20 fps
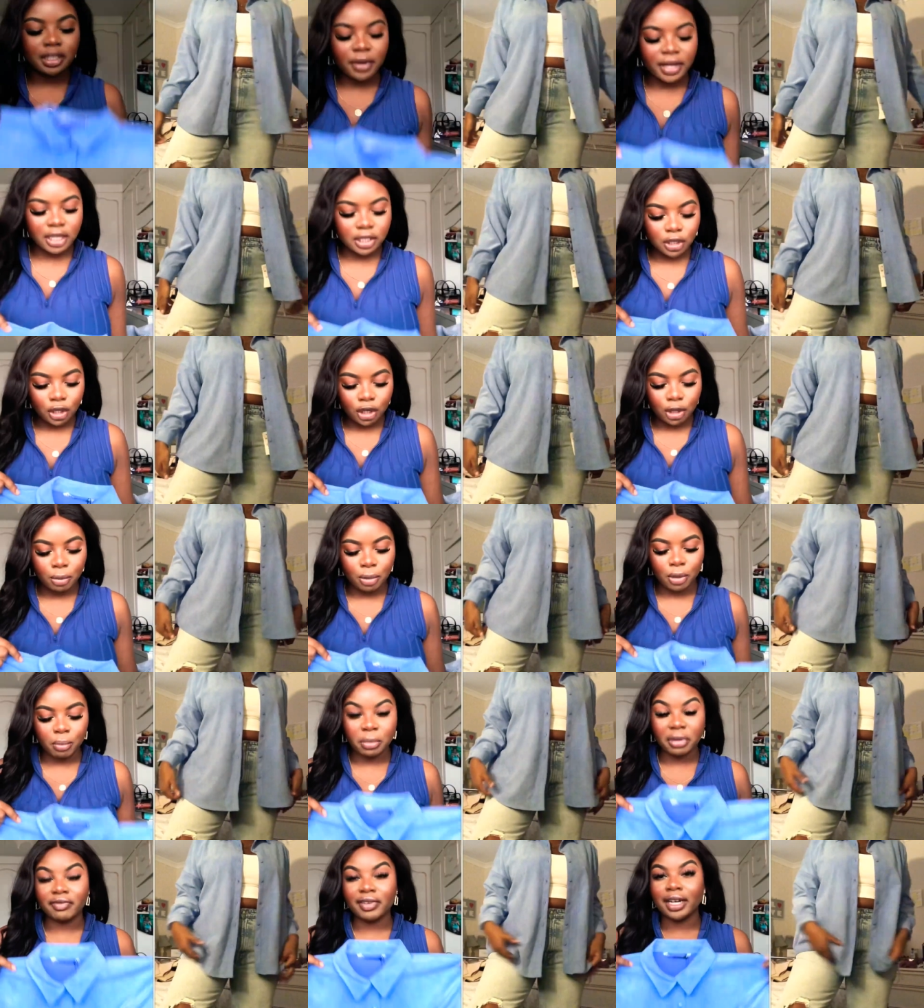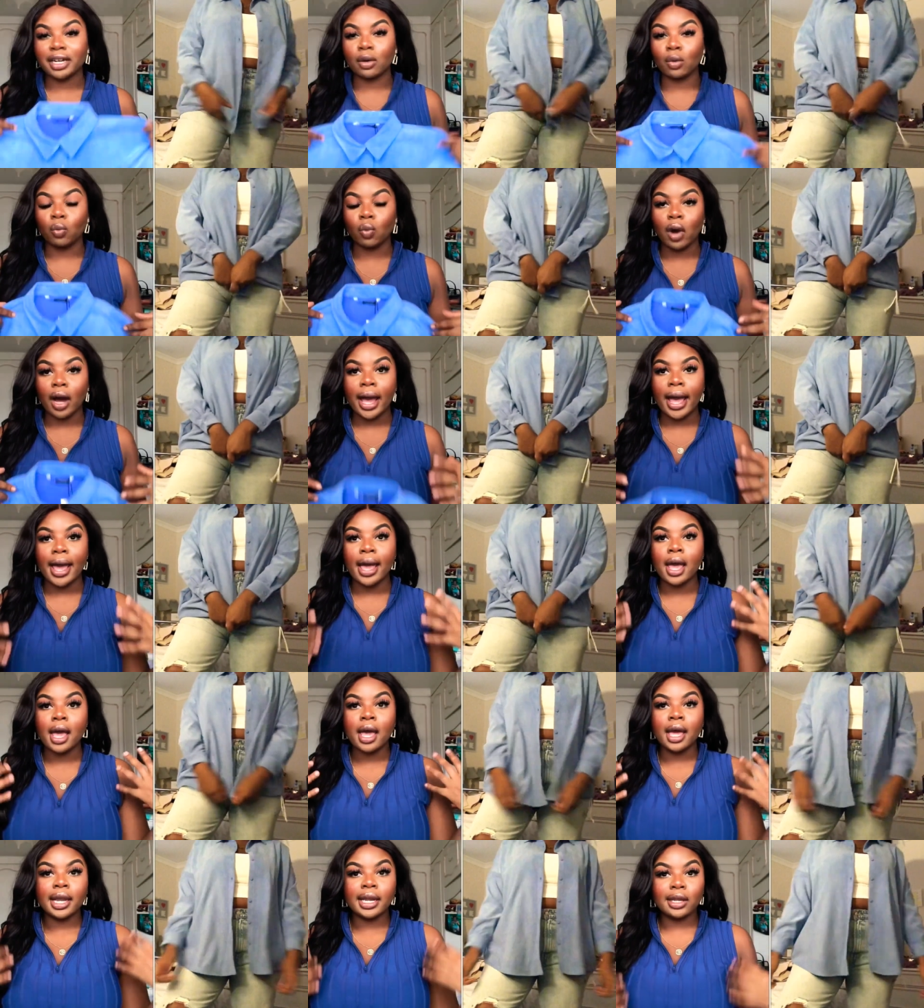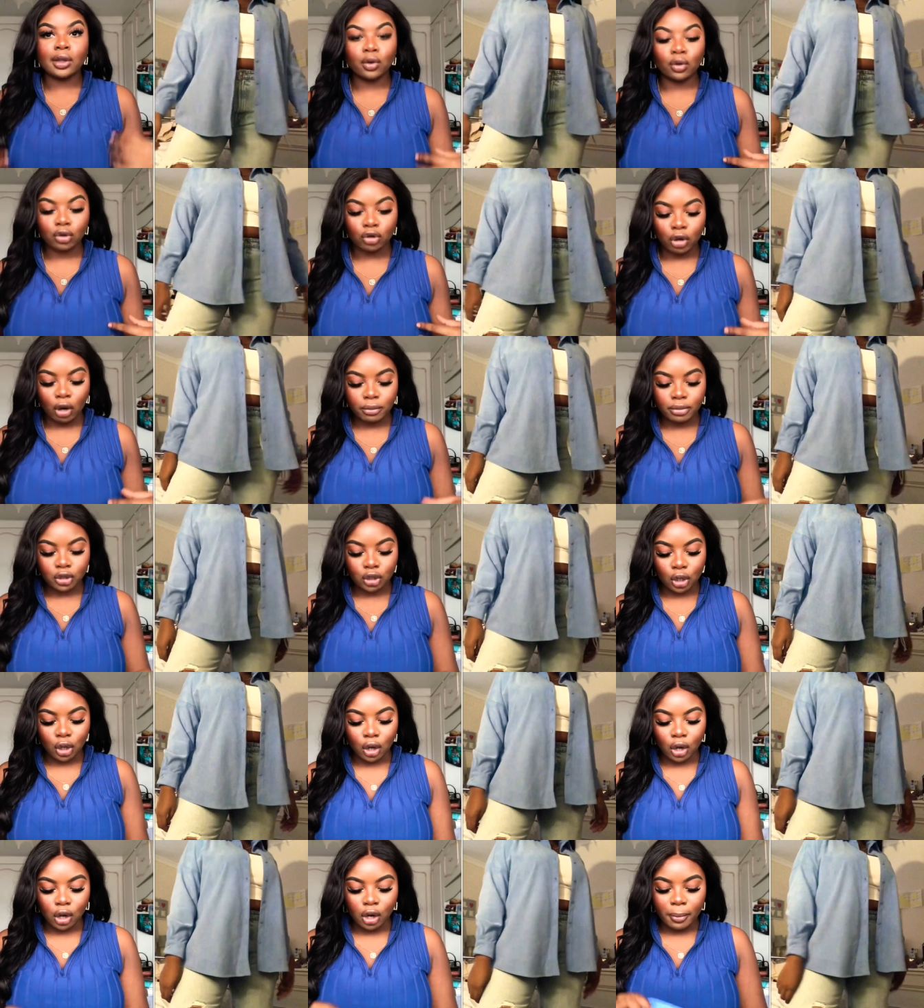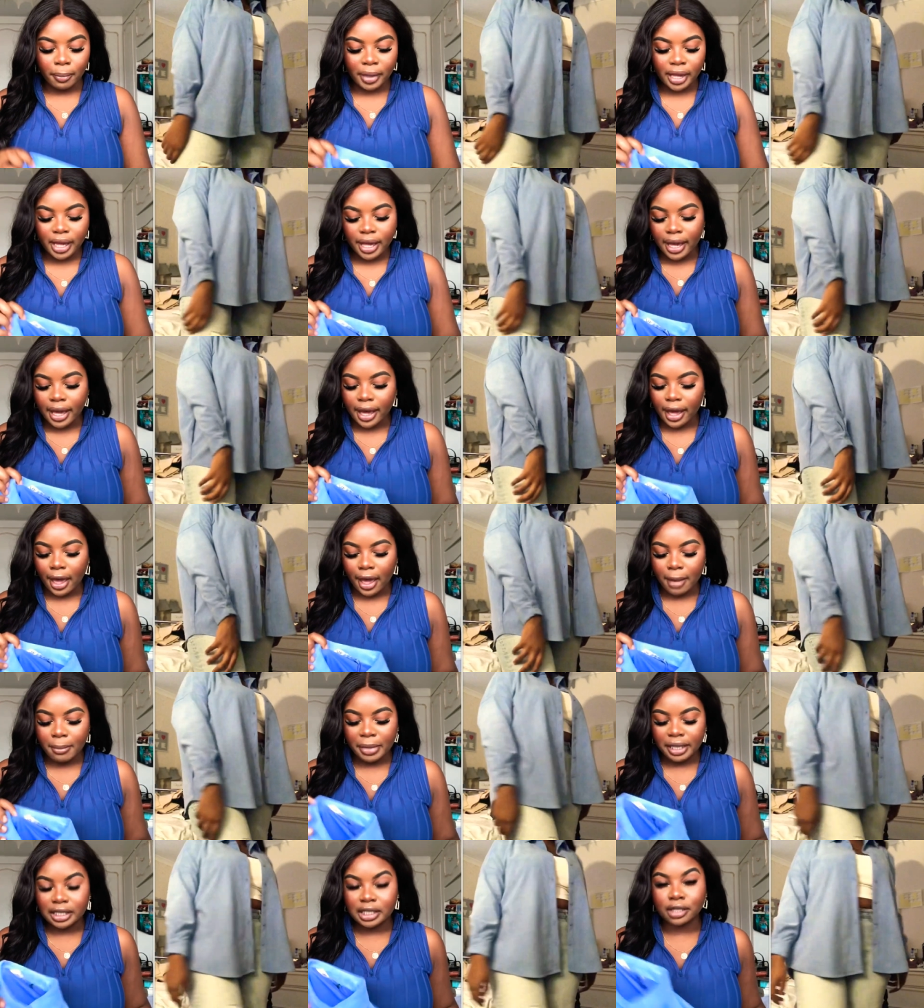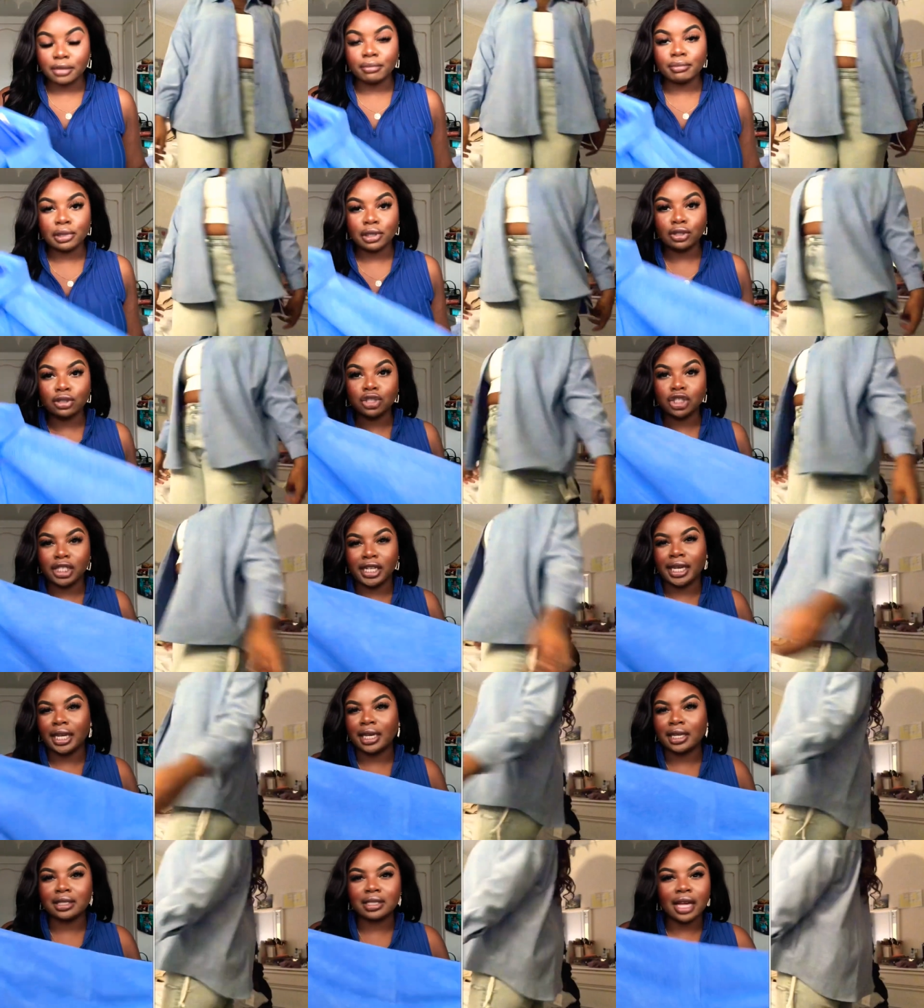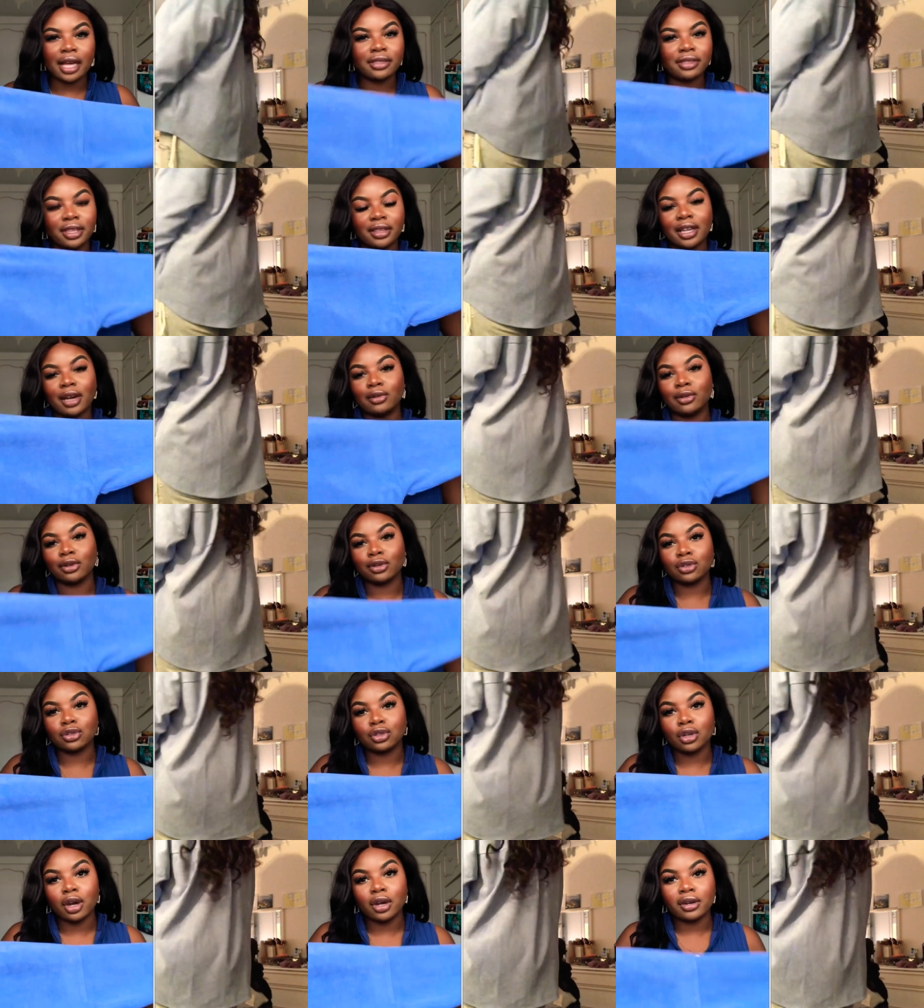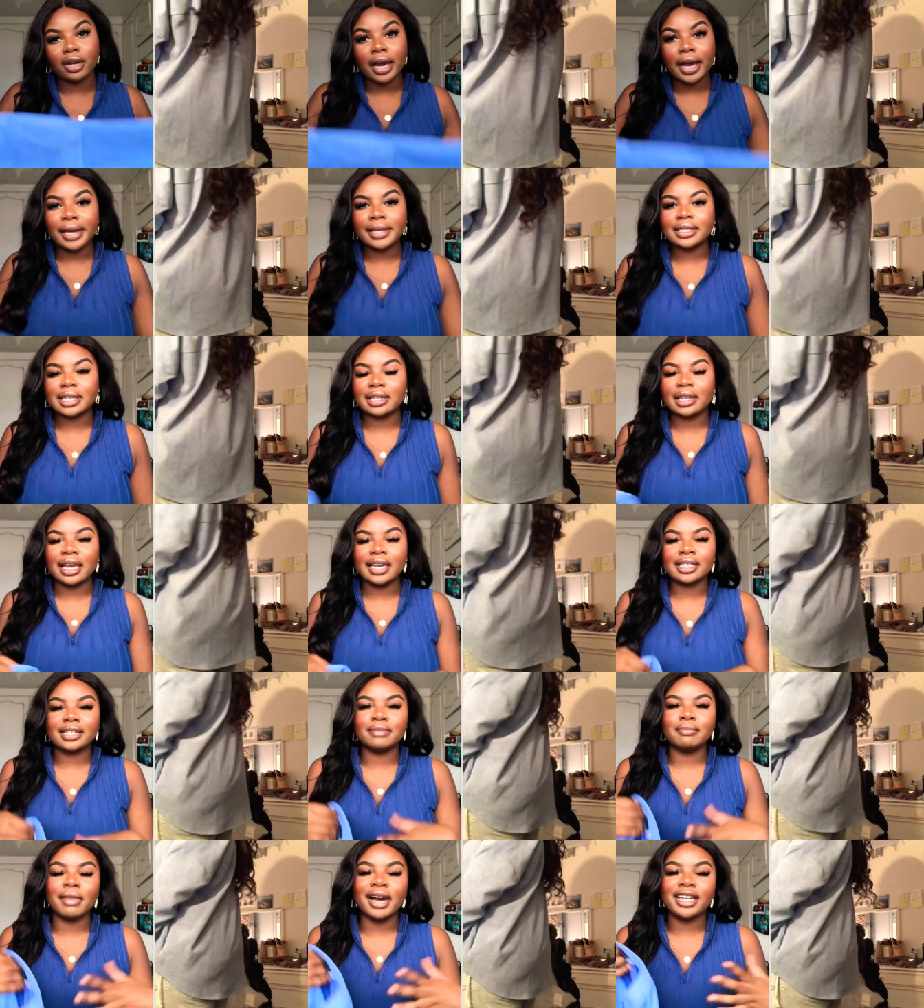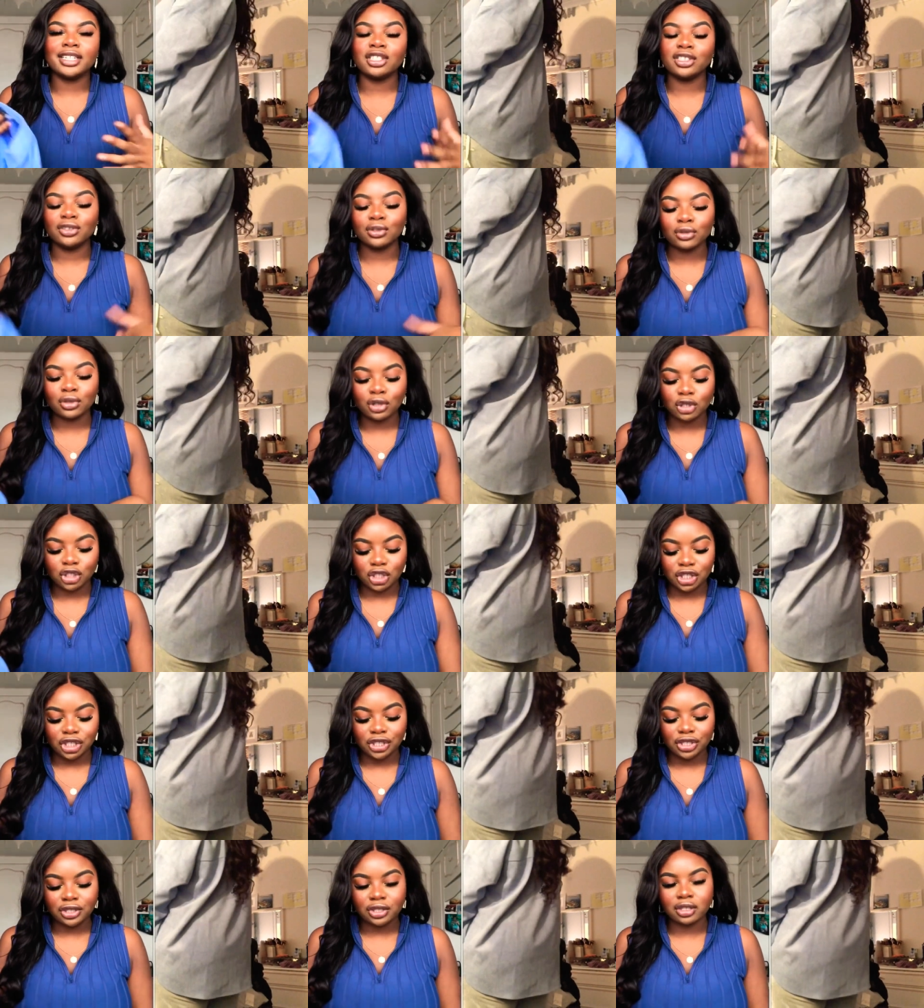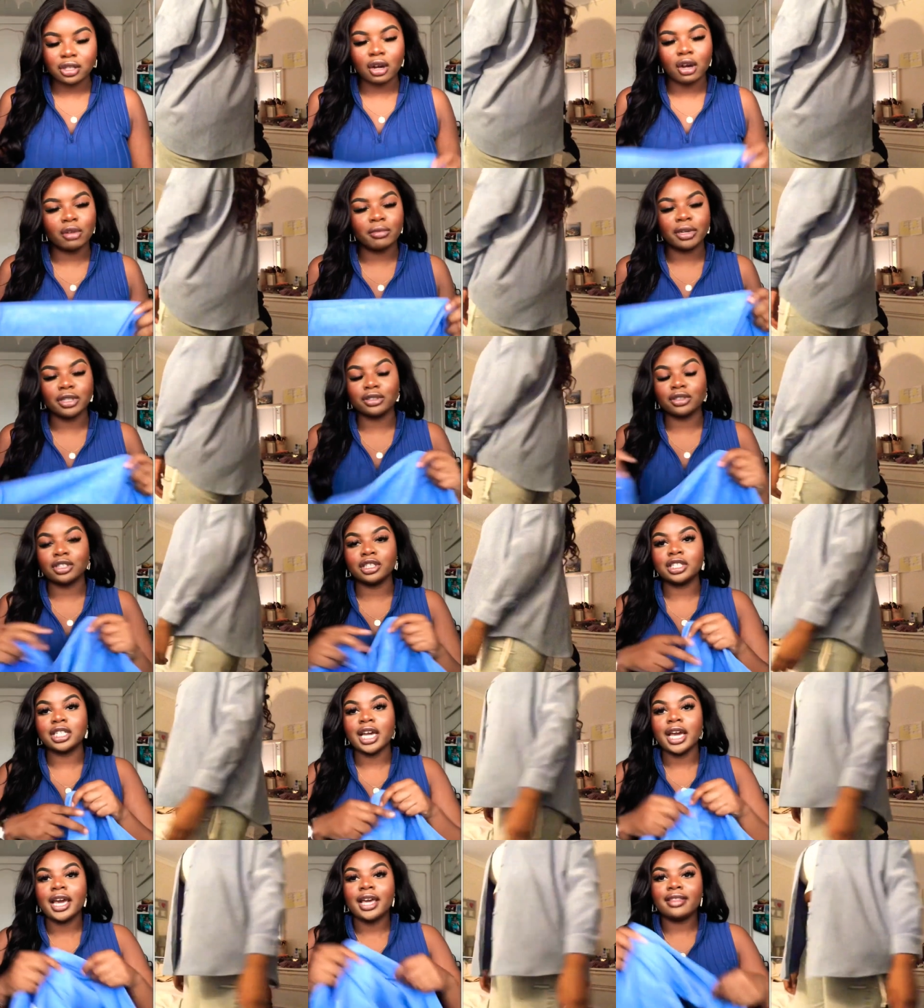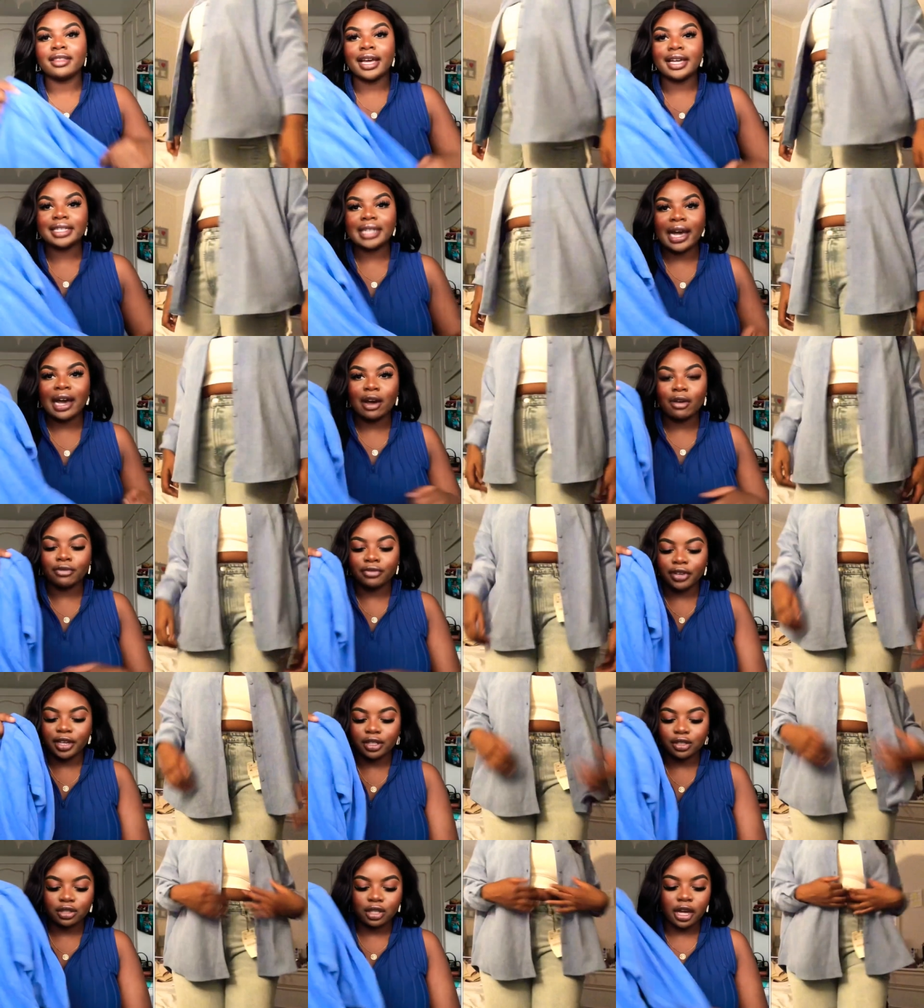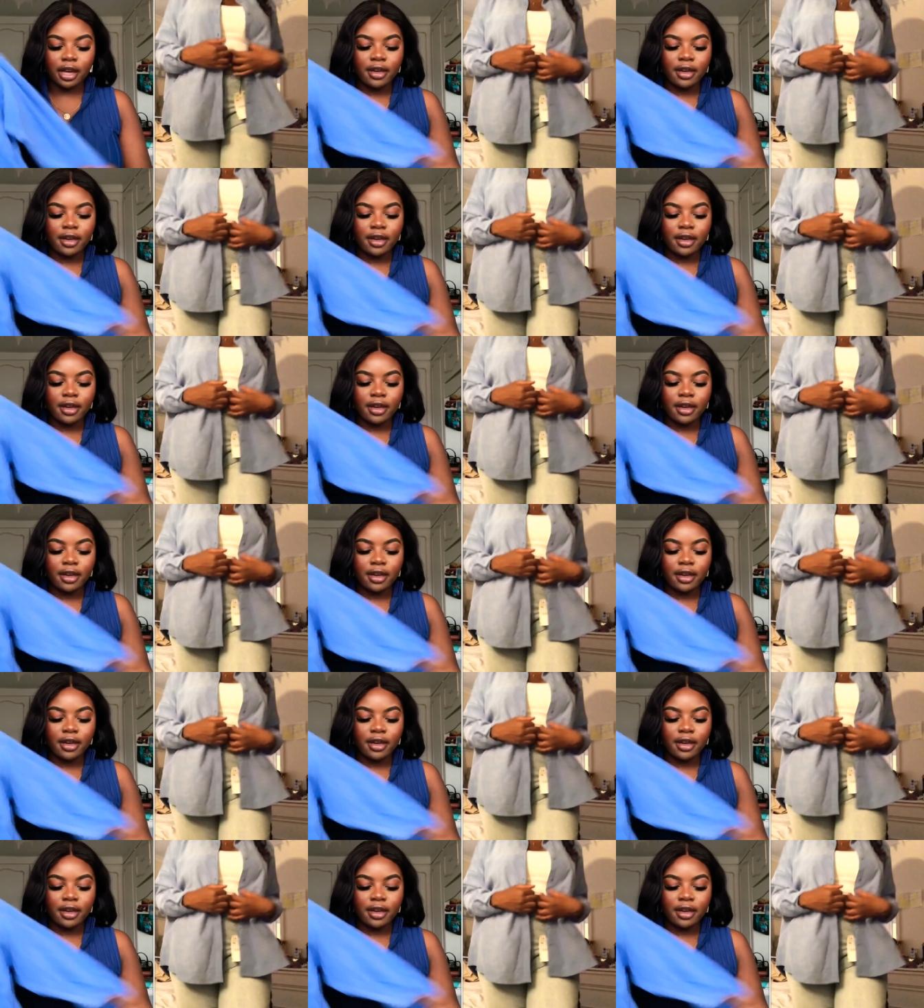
this open with like a white little crop top um, and some blue jeans. I think that would look so nice. And like my Dior shoes. Oh my gosh, that's an outfit. So